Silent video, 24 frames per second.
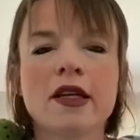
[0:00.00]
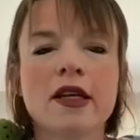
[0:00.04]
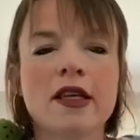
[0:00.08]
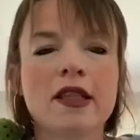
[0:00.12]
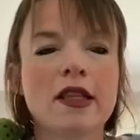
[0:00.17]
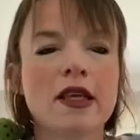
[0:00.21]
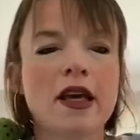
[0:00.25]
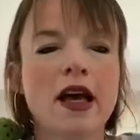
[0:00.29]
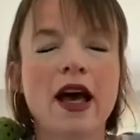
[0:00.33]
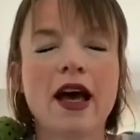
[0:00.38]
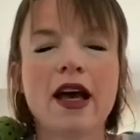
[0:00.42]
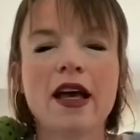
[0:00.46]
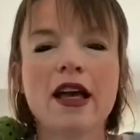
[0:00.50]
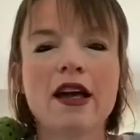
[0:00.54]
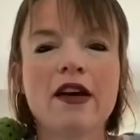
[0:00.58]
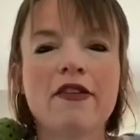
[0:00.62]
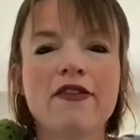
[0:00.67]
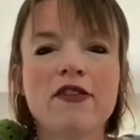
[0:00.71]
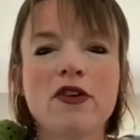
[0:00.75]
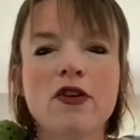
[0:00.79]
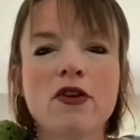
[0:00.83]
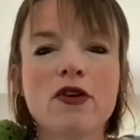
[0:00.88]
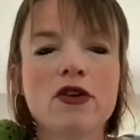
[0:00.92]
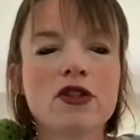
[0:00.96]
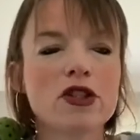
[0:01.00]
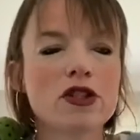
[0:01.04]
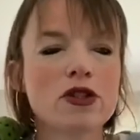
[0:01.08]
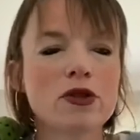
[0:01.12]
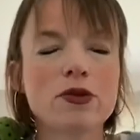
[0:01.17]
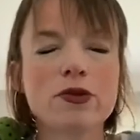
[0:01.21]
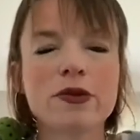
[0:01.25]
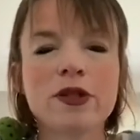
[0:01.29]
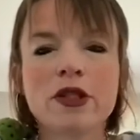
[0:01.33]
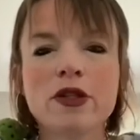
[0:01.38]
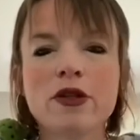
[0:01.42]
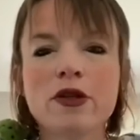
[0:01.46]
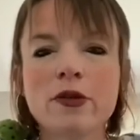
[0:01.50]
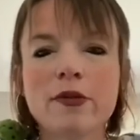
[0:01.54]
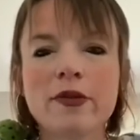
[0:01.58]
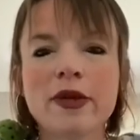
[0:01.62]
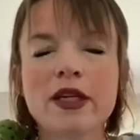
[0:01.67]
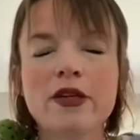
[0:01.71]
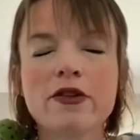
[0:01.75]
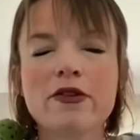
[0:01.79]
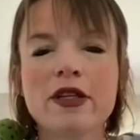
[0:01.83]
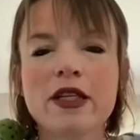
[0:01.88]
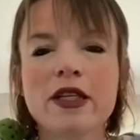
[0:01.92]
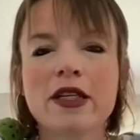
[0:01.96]
that I have not shown you on my
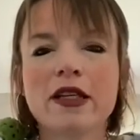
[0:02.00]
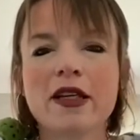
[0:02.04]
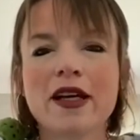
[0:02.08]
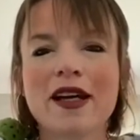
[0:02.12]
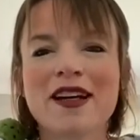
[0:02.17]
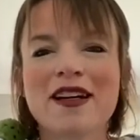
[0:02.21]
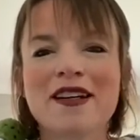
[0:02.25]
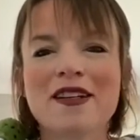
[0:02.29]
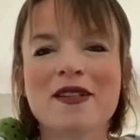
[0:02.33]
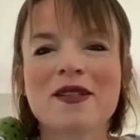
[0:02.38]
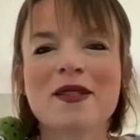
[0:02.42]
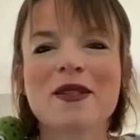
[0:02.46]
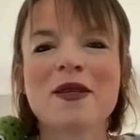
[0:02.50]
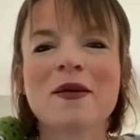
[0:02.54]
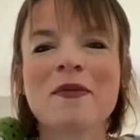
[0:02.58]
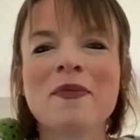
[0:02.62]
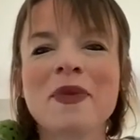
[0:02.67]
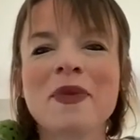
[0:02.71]
green cards.